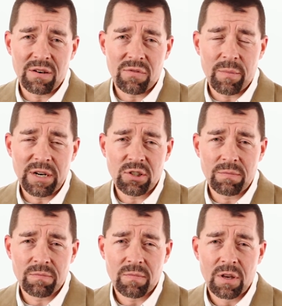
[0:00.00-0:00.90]
information.
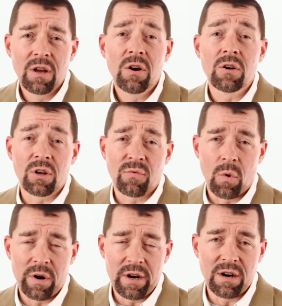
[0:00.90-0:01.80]
Look
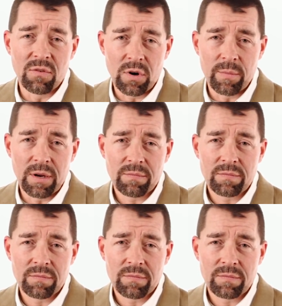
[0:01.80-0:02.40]
forward to hearing from you.